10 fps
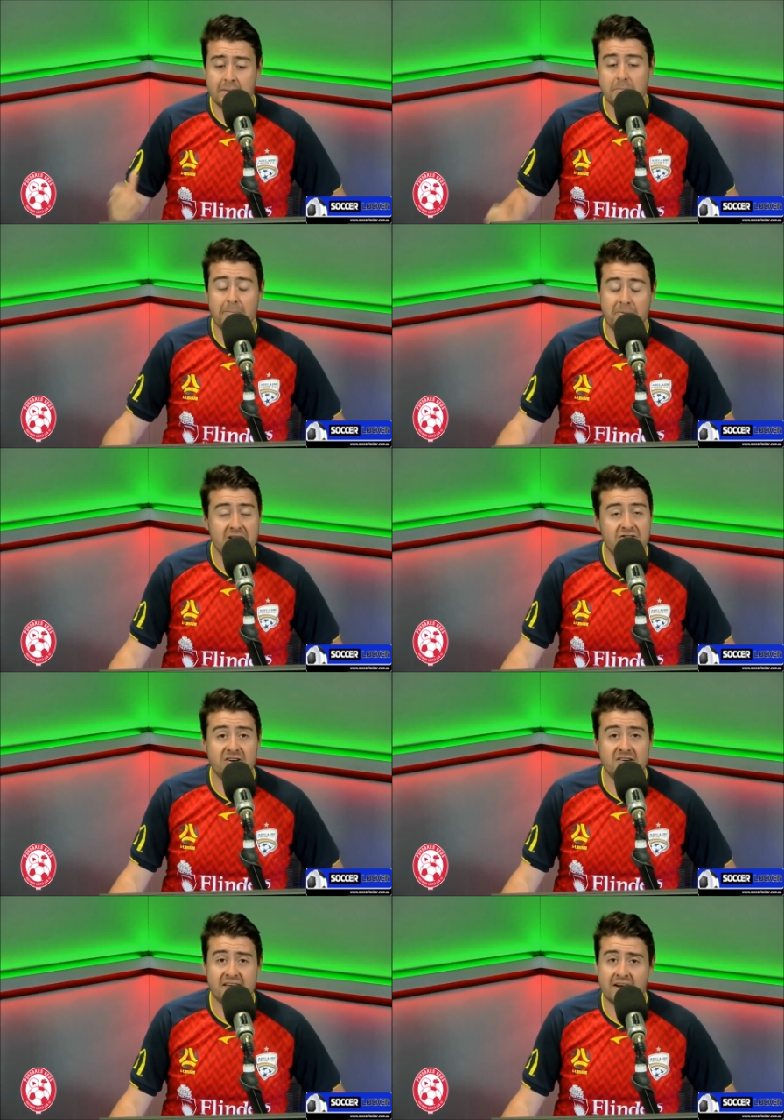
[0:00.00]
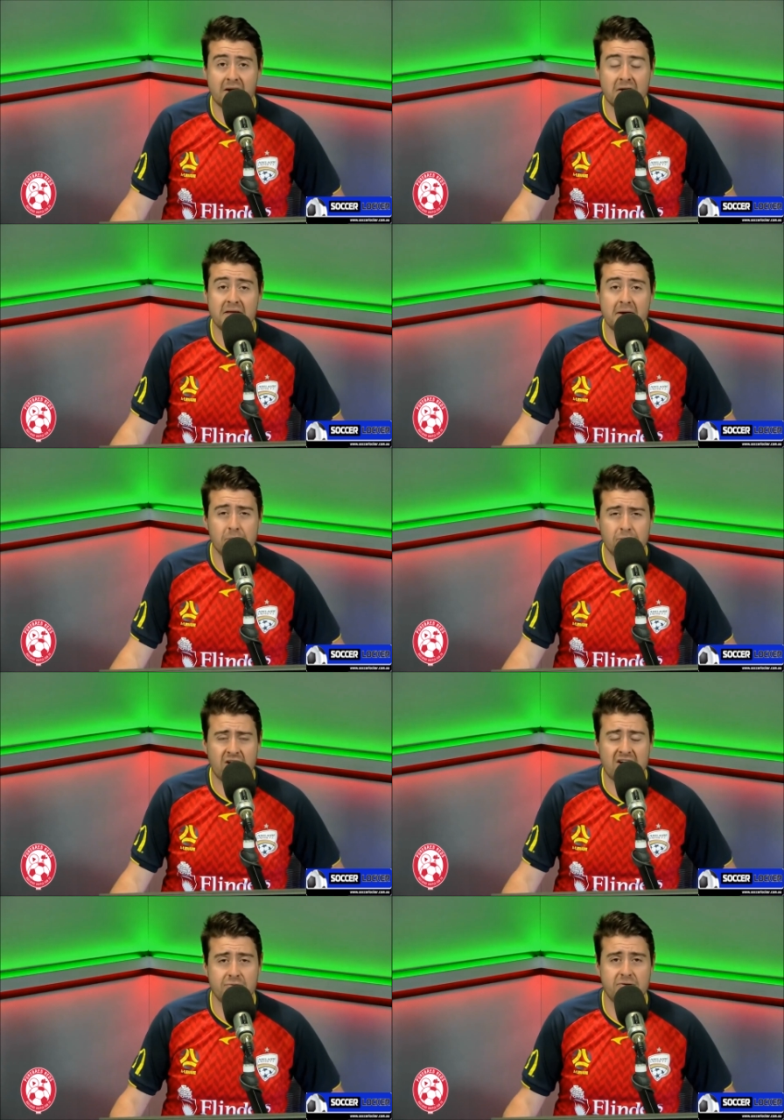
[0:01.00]
my prediction is that I don't think it will
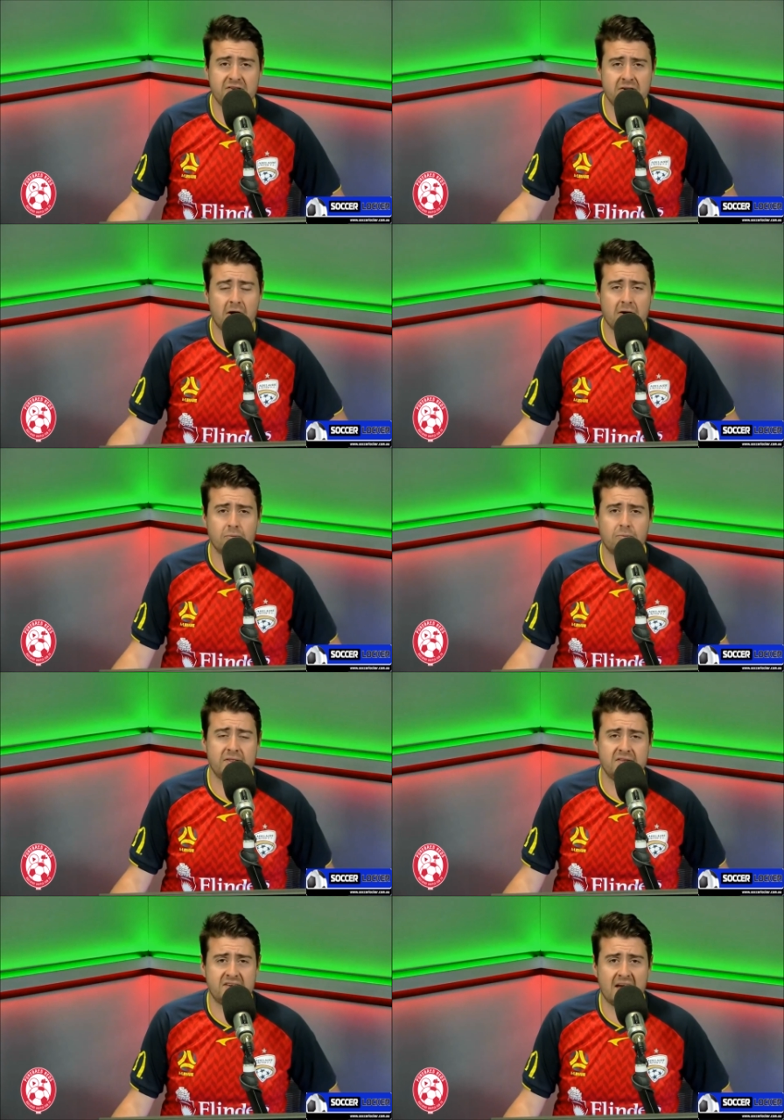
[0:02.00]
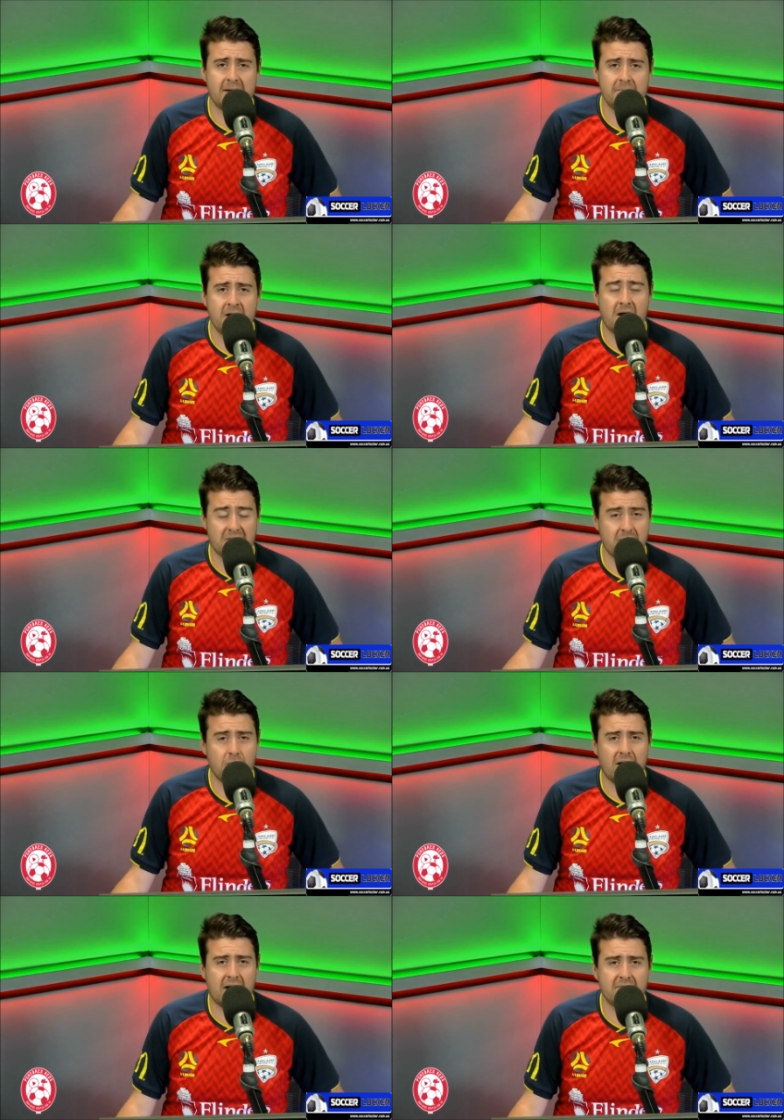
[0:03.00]
change. Western United will win this game, I think,
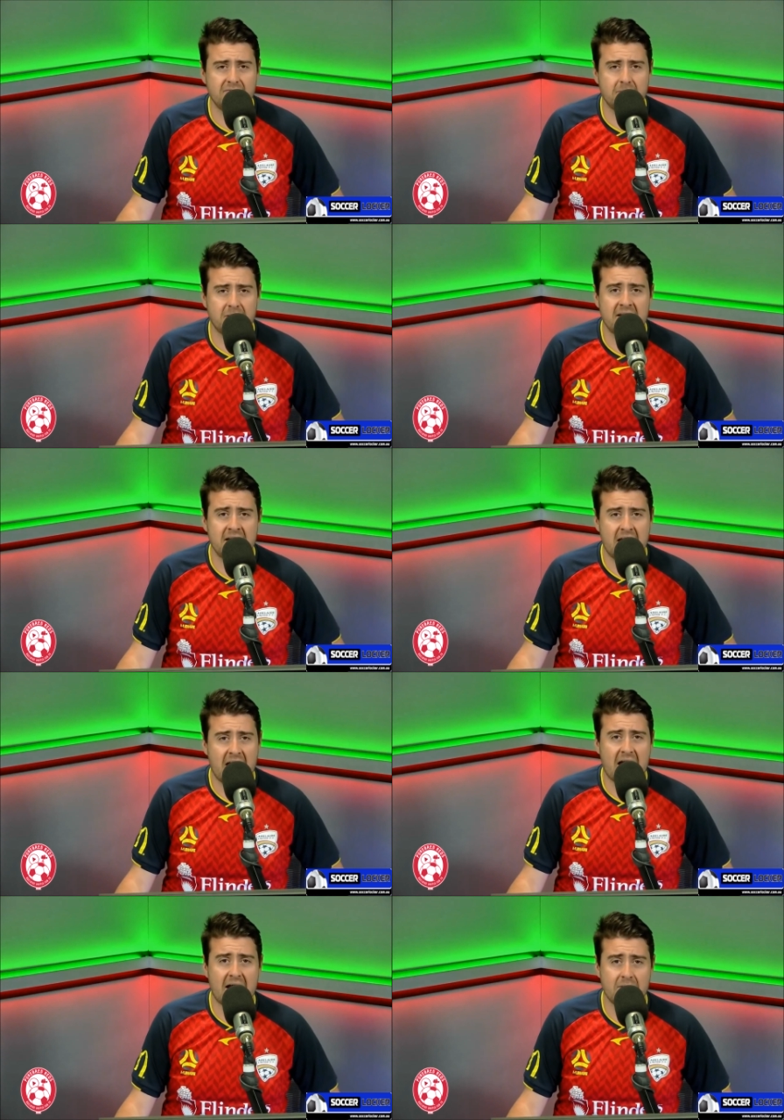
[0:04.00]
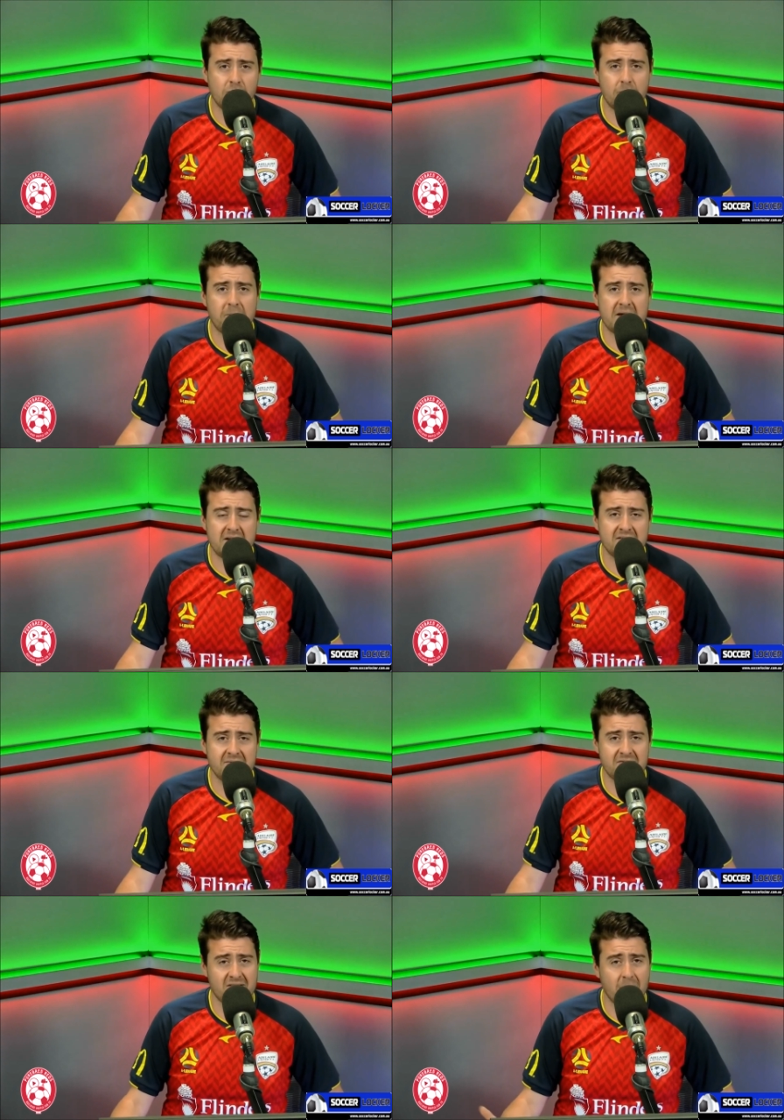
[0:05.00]
quite comfortably, and we will be in
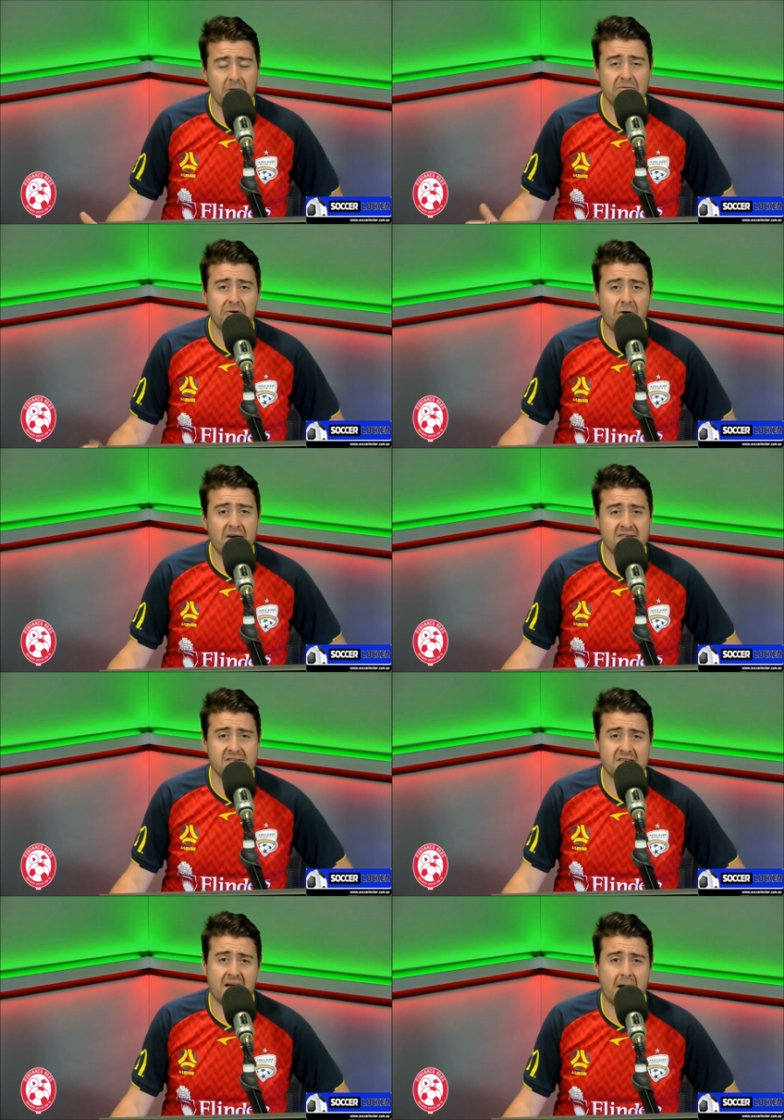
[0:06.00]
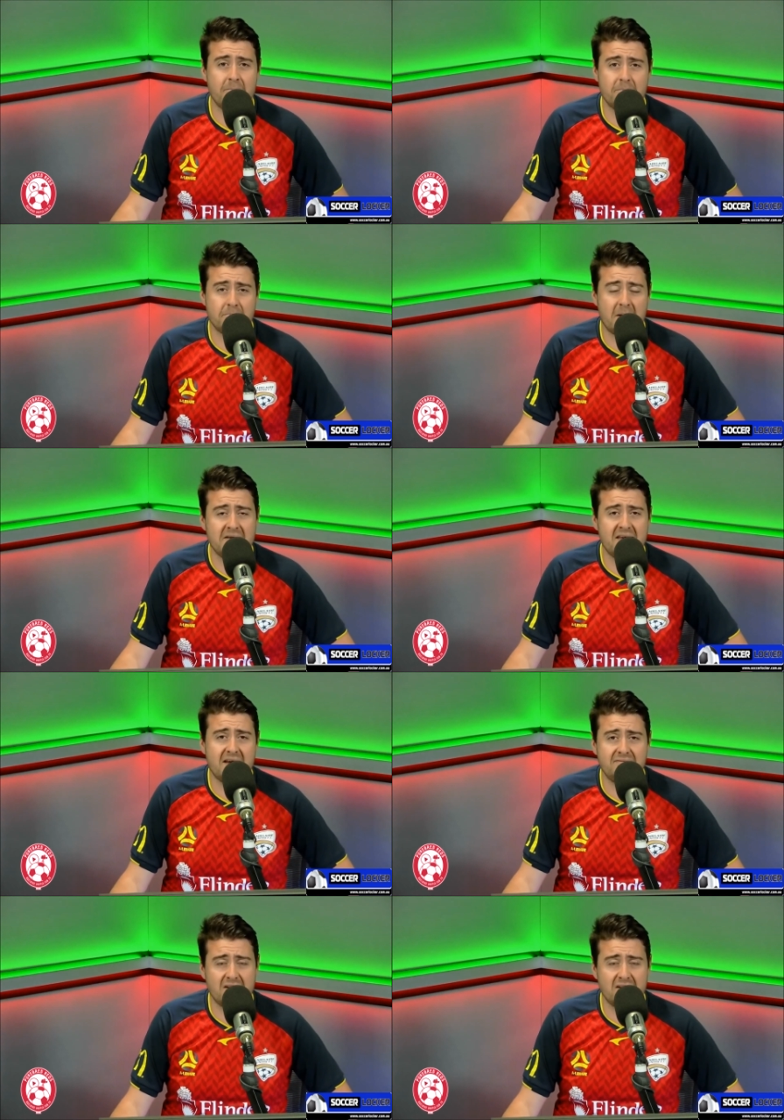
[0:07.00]
somewhat of a crisis come Monday